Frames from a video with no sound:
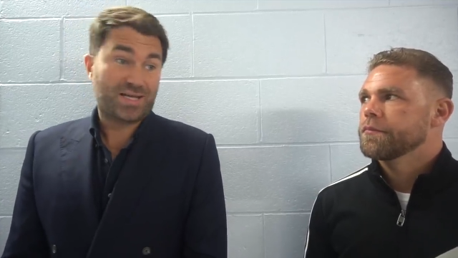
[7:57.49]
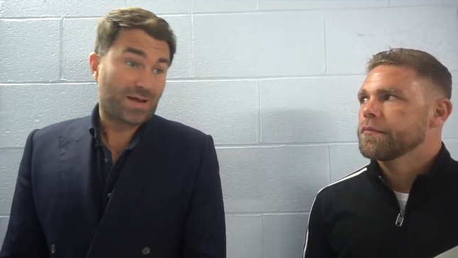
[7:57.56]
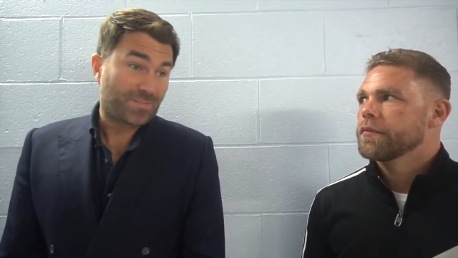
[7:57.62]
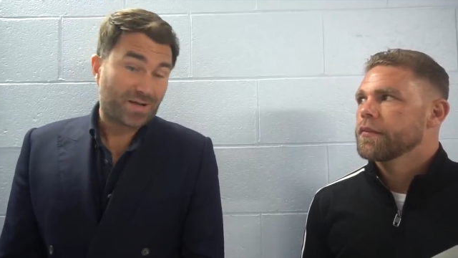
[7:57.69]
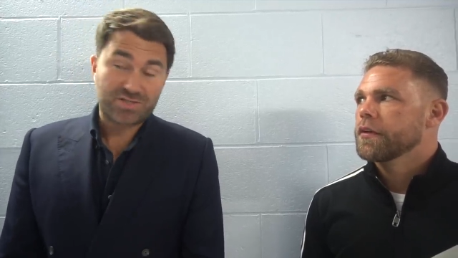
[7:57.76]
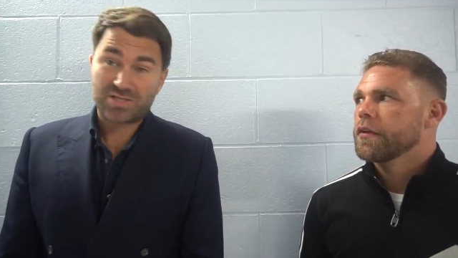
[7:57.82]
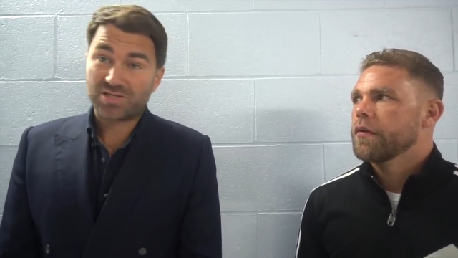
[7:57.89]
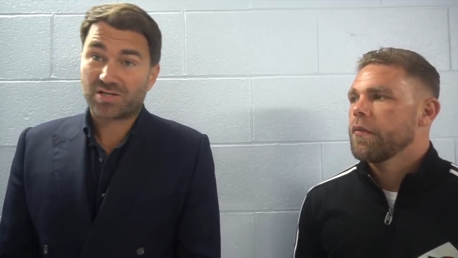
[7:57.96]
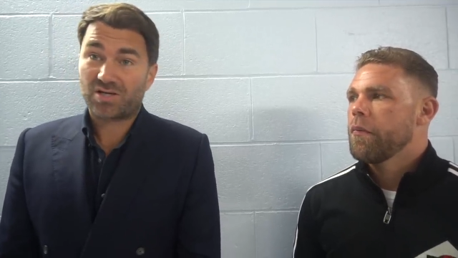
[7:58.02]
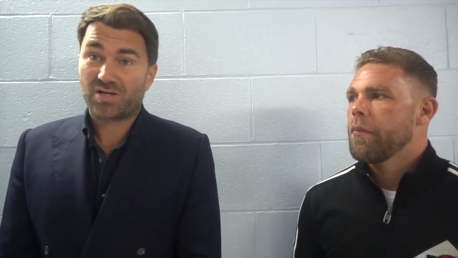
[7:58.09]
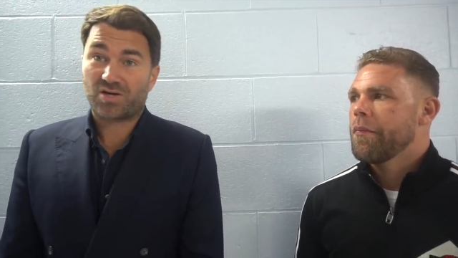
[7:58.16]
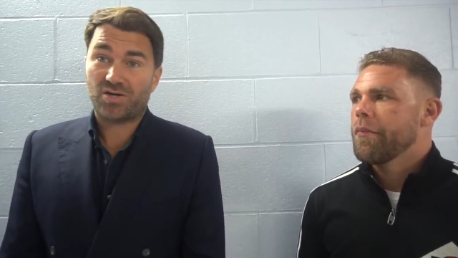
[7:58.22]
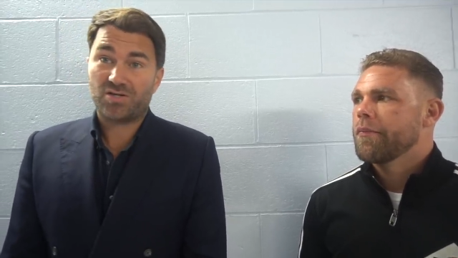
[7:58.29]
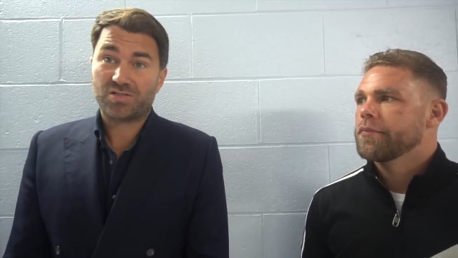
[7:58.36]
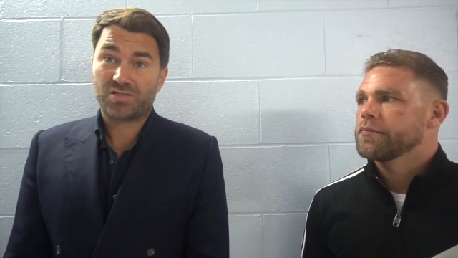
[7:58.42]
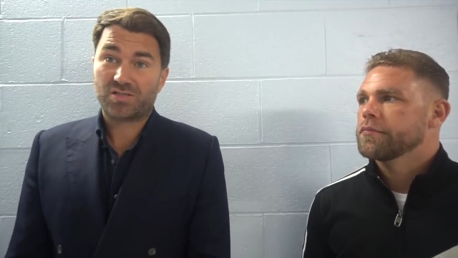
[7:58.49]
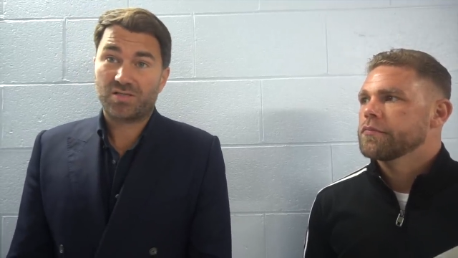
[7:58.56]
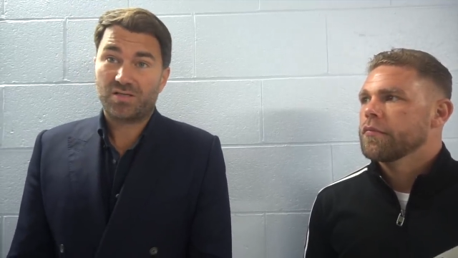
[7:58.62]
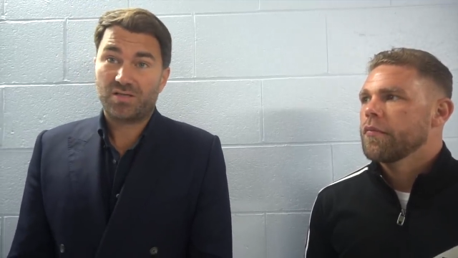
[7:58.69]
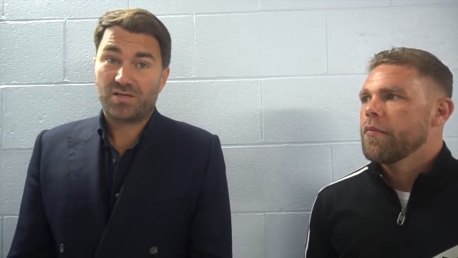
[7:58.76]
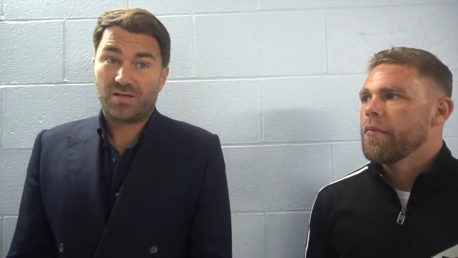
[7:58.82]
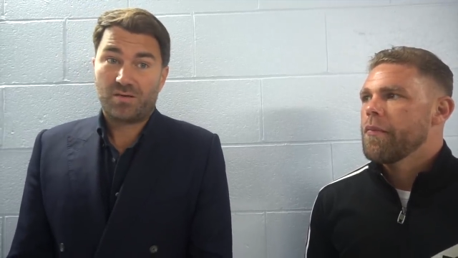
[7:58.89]
Speaker 1: how much it's going to cost.
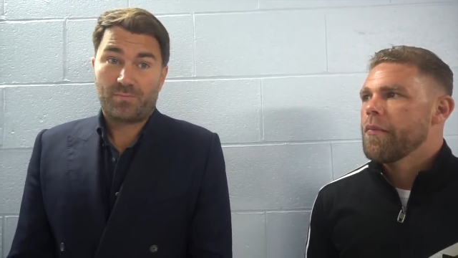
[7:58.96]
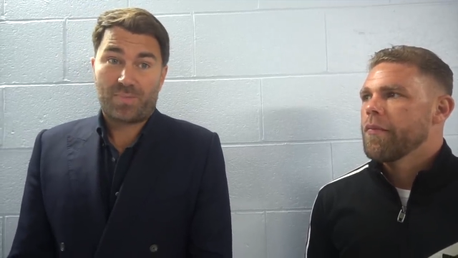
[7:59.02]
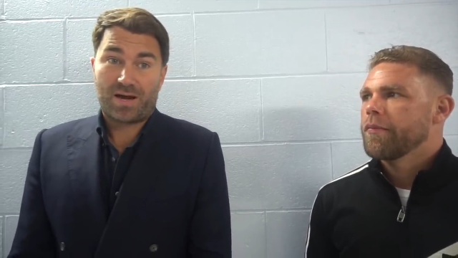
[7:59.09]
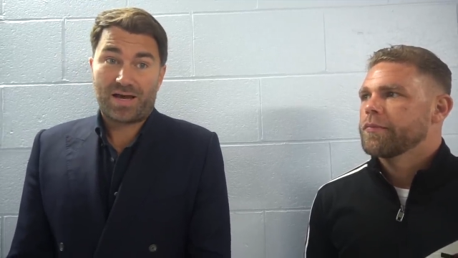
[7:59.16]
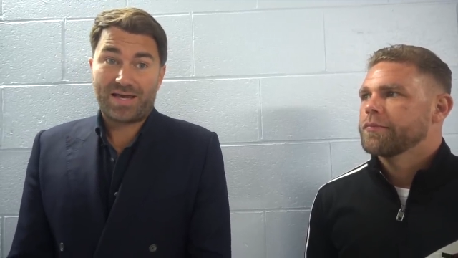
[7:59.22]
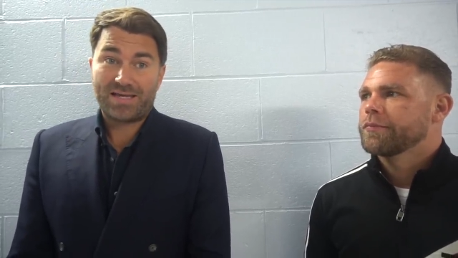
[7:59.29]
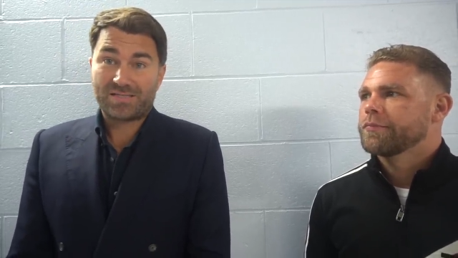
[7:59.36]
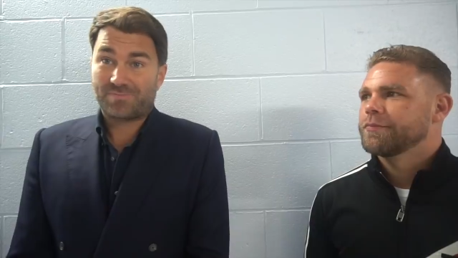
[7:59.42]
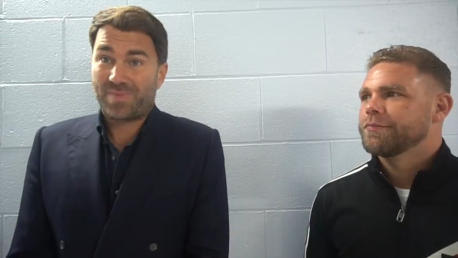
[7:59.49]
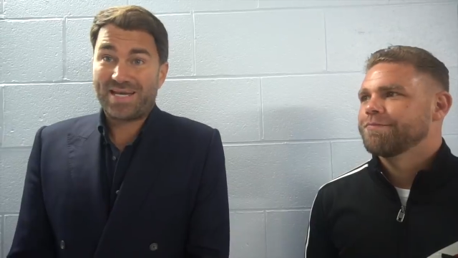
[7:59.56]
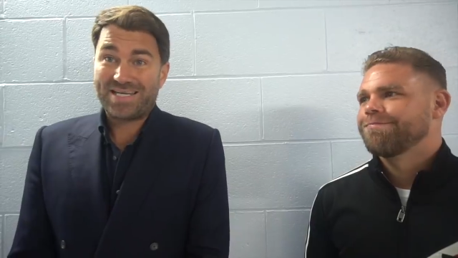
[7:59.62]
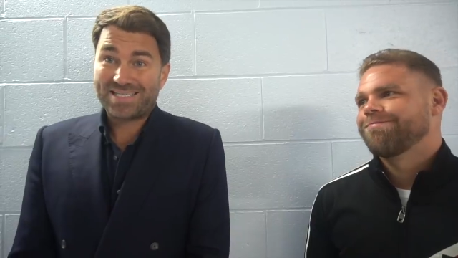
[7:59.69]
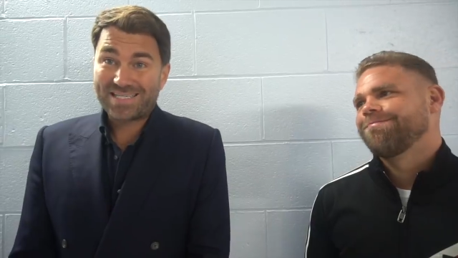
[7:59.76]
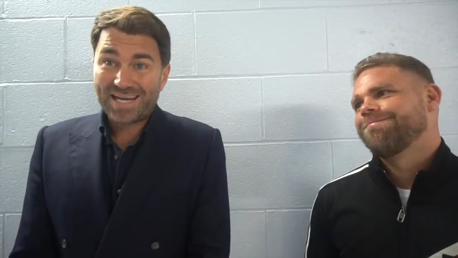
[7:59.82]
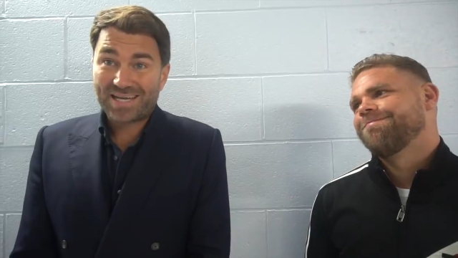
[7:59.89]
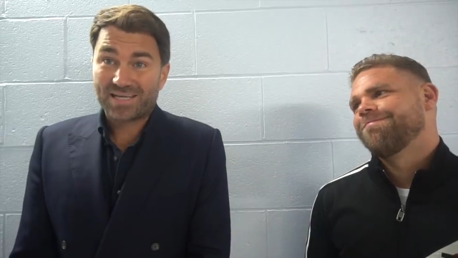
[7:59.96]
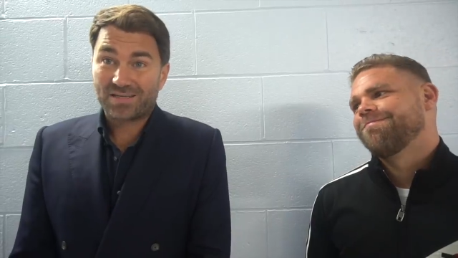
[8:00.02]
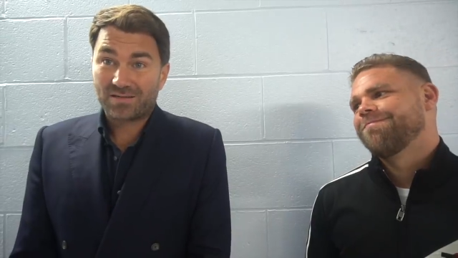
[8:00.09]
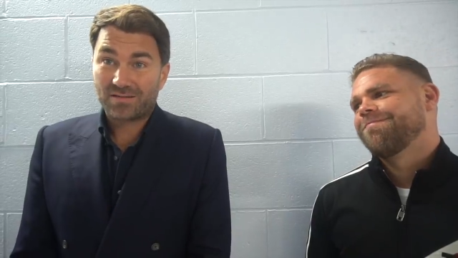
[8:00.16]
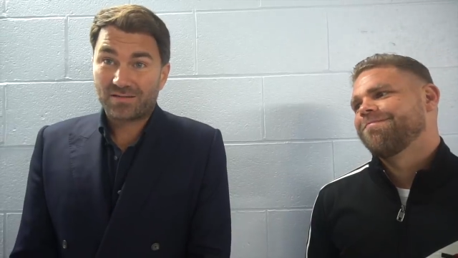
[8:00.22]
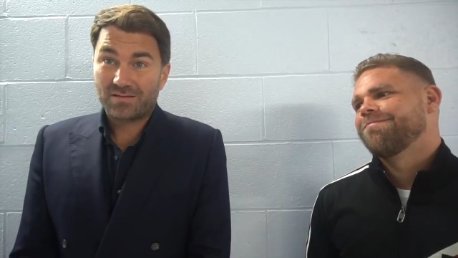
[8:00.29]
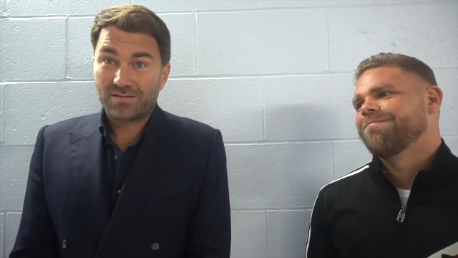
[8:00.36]
But it's made a second.